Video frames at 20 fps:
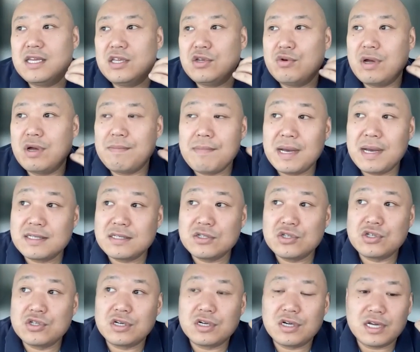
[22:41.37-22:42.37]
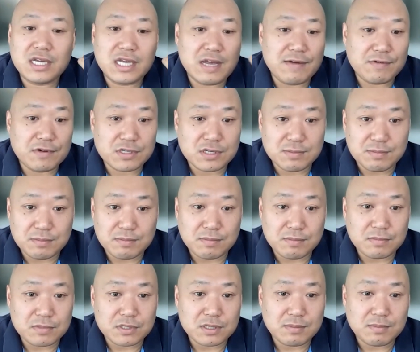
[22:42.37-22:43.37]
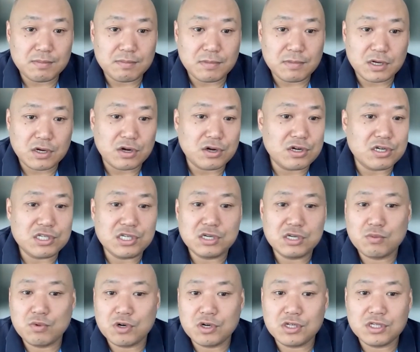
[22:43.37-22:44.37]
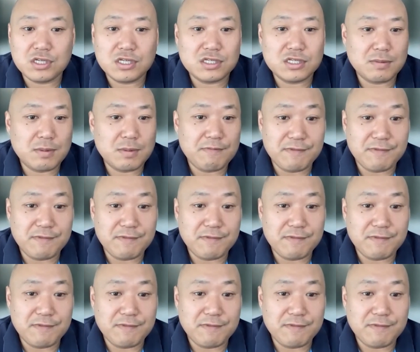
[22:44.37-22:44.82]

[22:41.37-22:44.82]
that you had messaged her and gave her some encouraging words and some